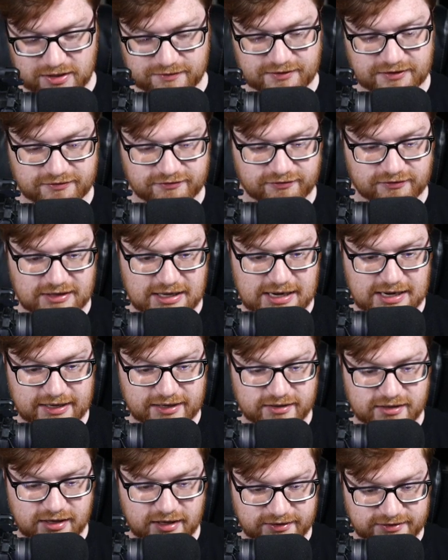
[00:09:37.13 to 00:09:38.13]
a
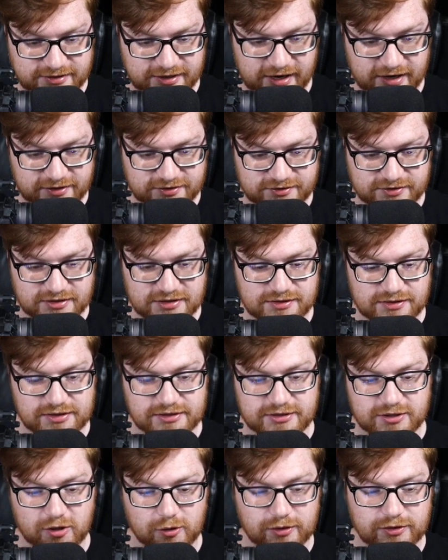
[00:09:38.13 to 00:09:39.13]
flag.txt in the
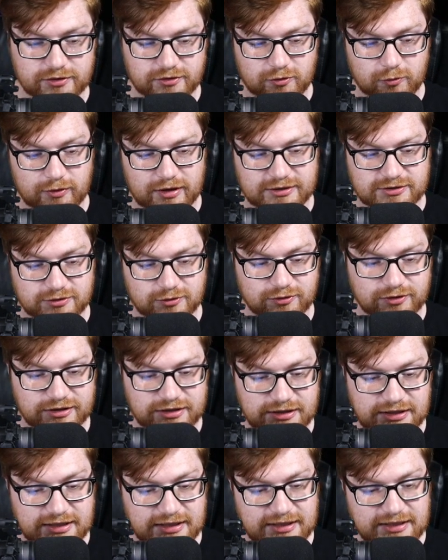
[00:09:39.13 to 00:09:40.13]
current directory.